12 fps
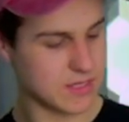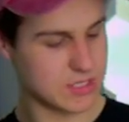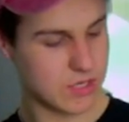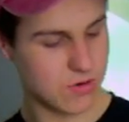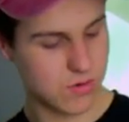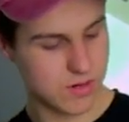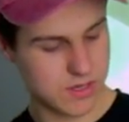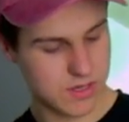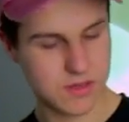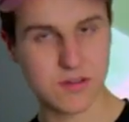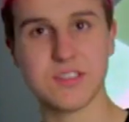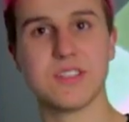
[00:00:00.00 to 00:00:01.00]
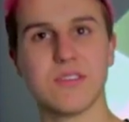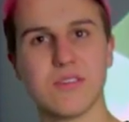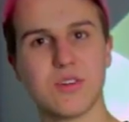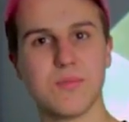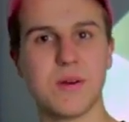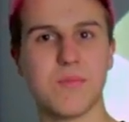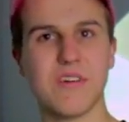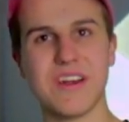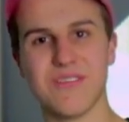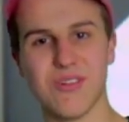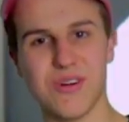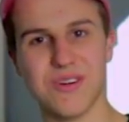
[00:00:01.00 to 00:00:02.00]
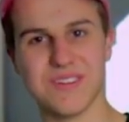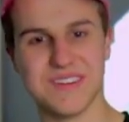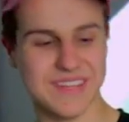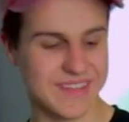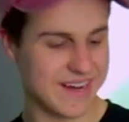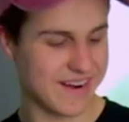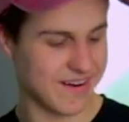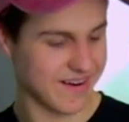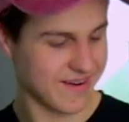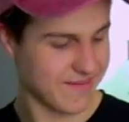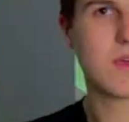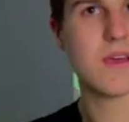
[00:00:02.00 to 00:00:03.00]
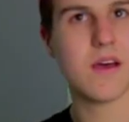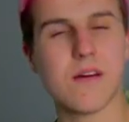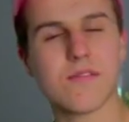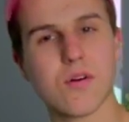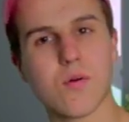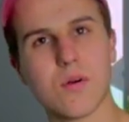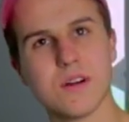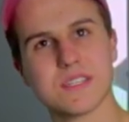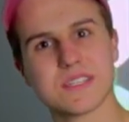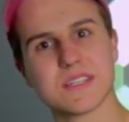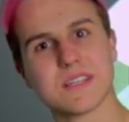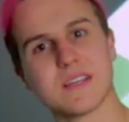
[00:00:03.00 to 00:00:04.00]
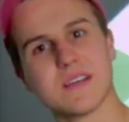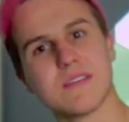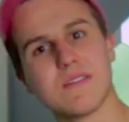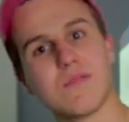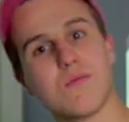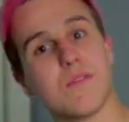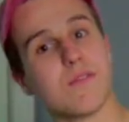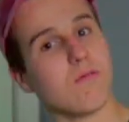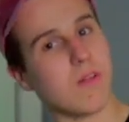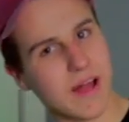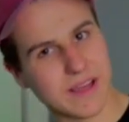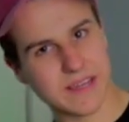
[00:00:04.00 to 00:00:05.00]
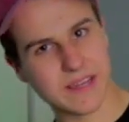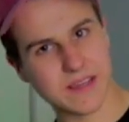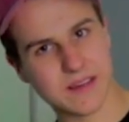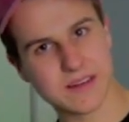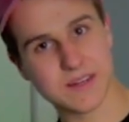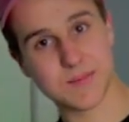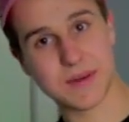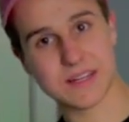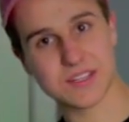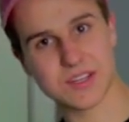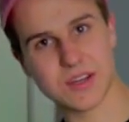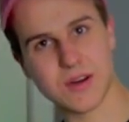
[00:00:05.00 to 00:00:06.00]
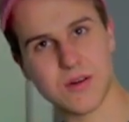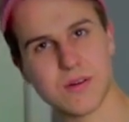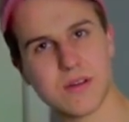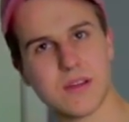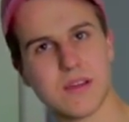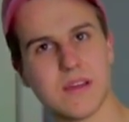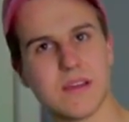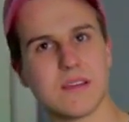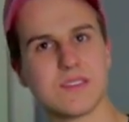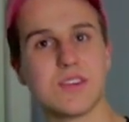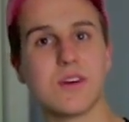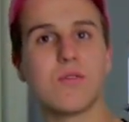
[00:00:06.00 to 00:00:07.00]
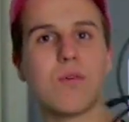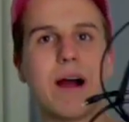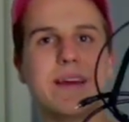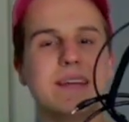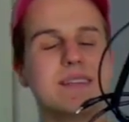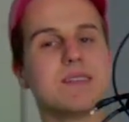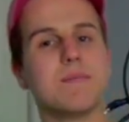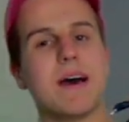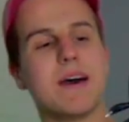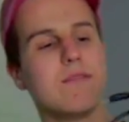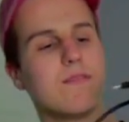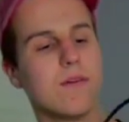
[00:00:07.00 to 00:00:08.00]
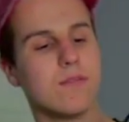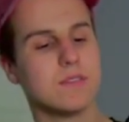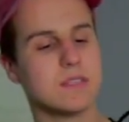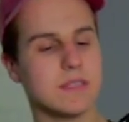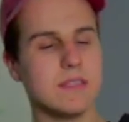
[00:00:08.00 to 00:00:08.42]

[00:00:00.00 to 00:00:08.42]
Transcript: So there's a little bit of brand loyalty there. Of course, we're flying to Mexico, so I need some headphones.